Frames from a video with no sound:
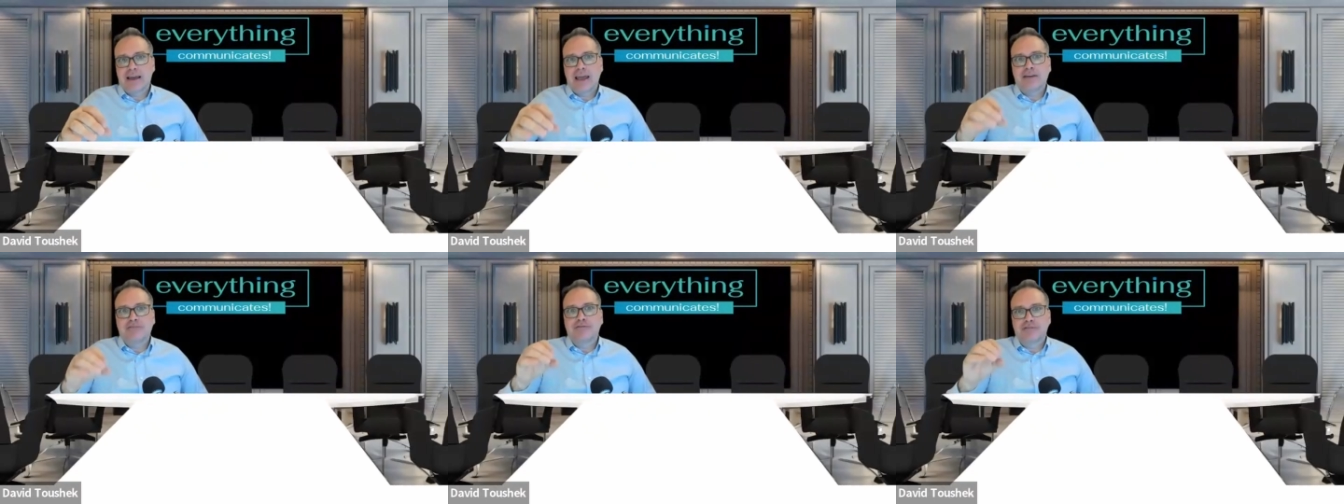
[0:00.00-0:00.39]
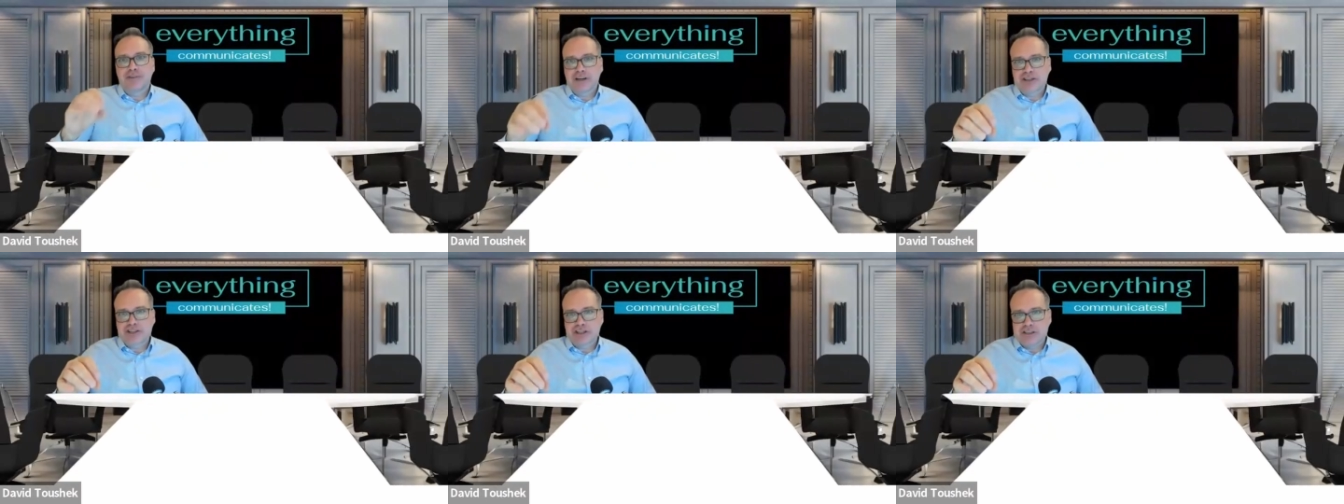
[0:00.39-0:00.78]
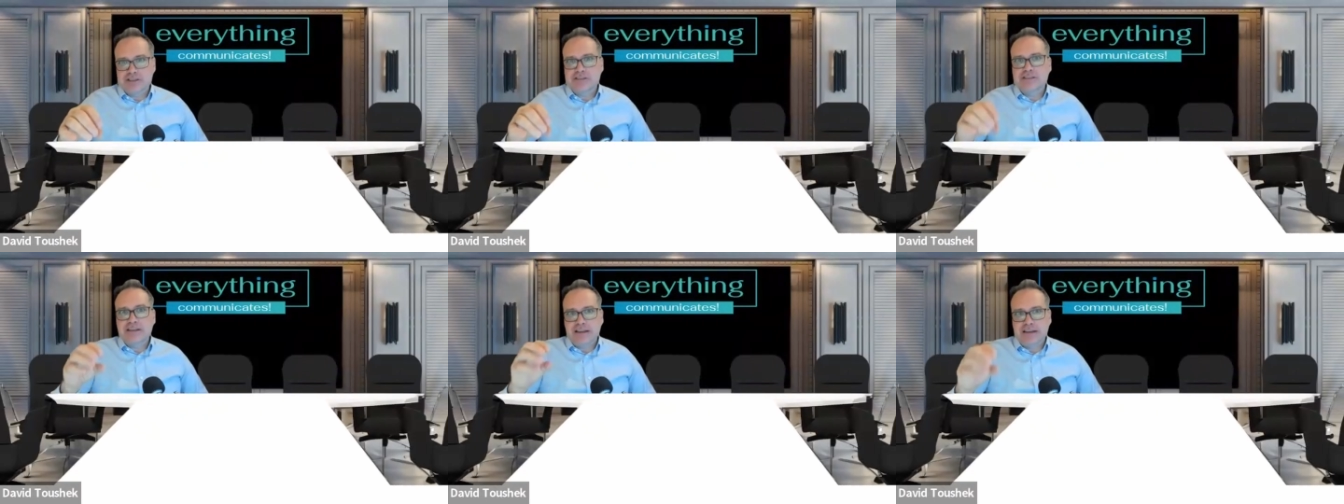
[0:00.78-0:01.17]
and
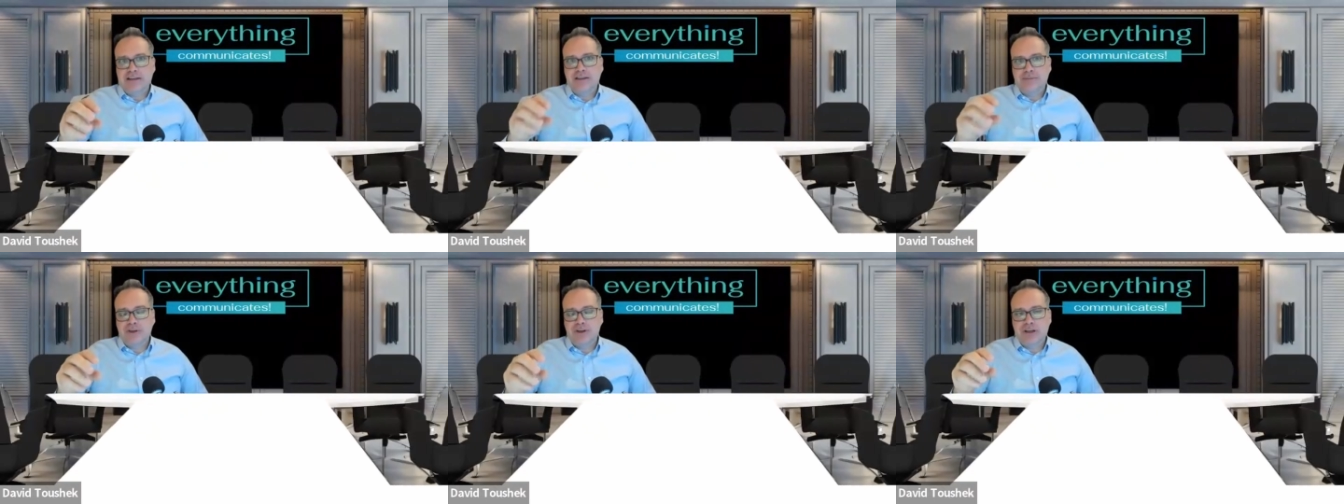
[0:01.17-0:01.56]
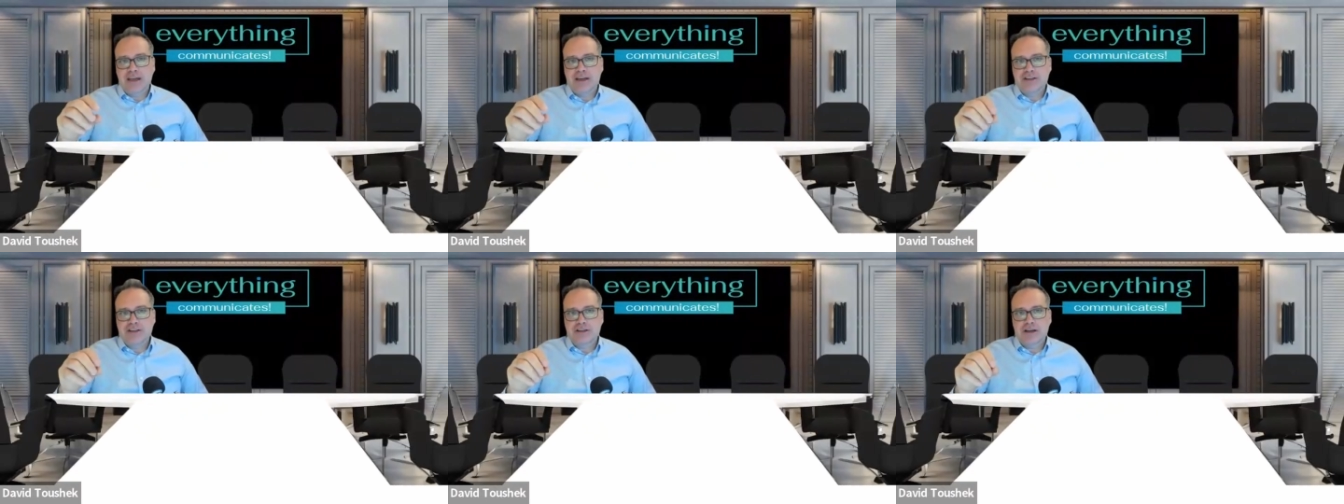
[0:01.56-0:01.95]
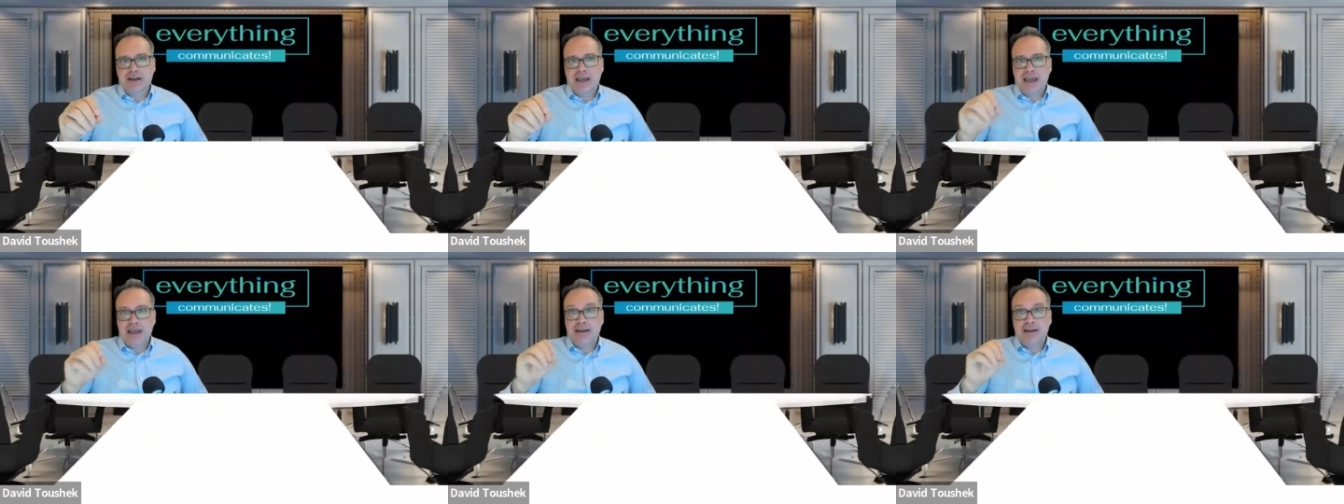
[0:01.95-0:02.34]
frictions in communication,
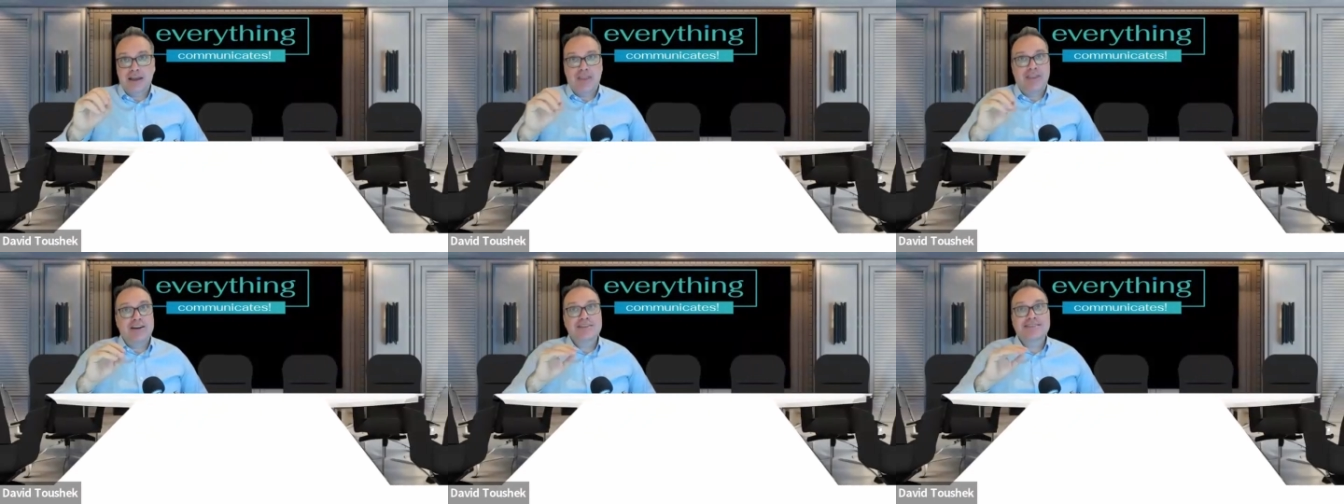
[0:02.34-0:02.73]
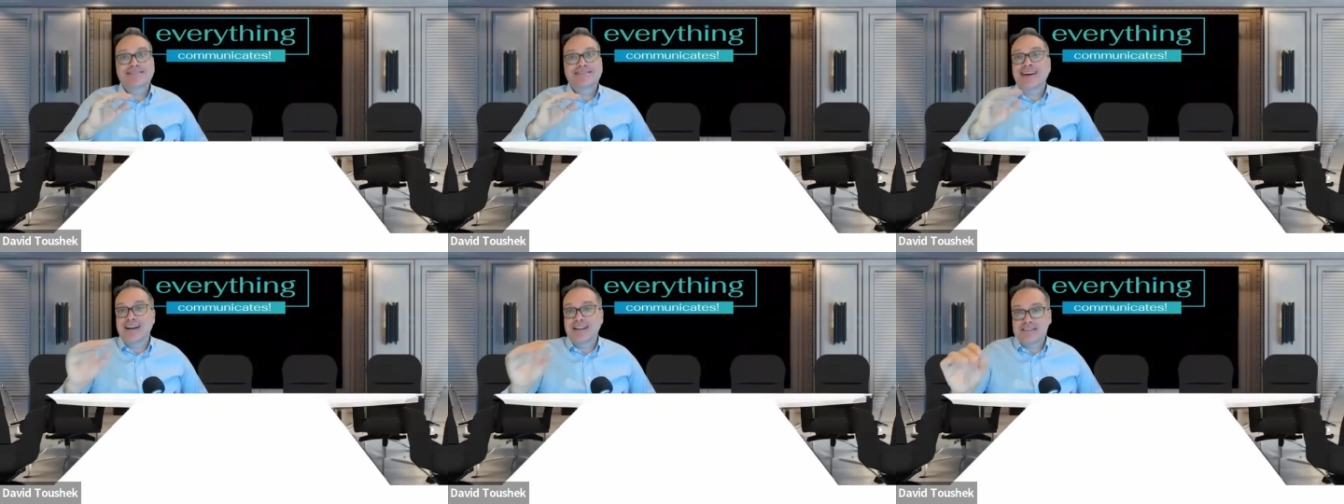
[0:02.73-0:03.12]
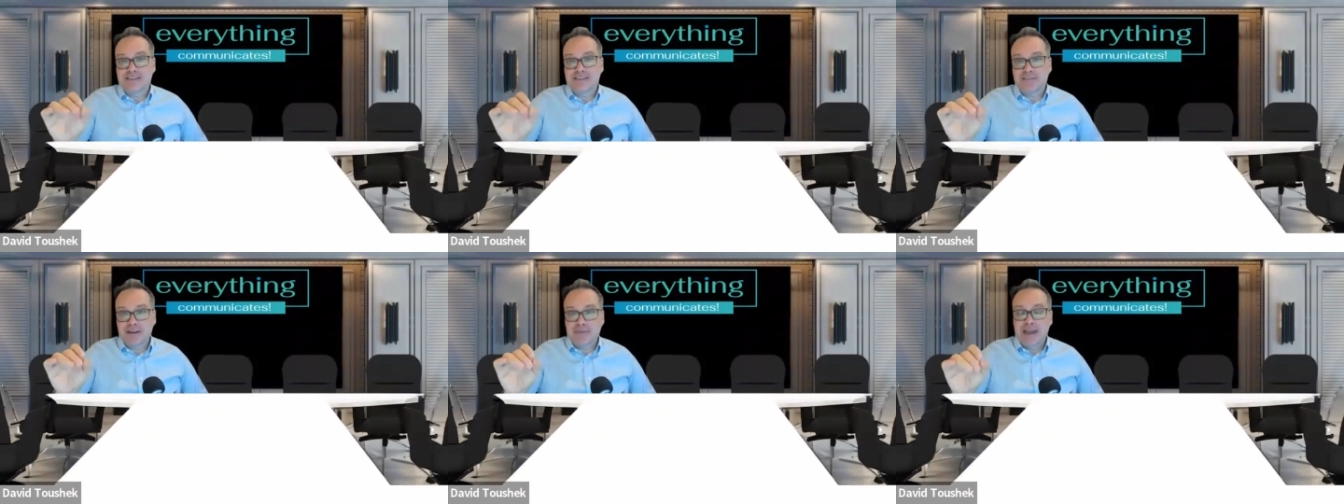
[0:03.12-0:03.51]
and there's
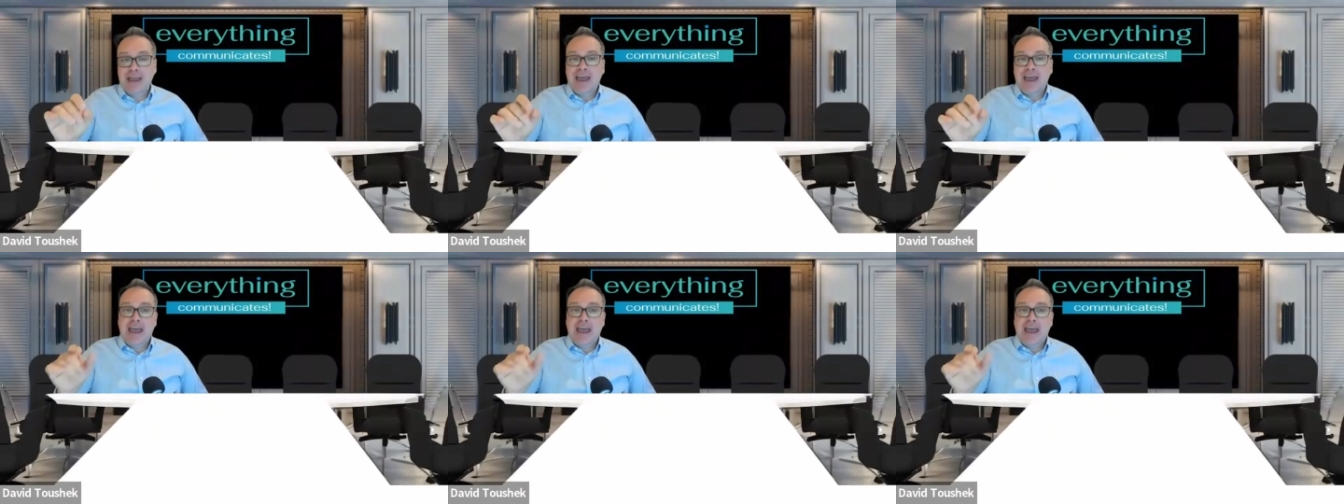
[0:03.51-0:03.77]
tons of them.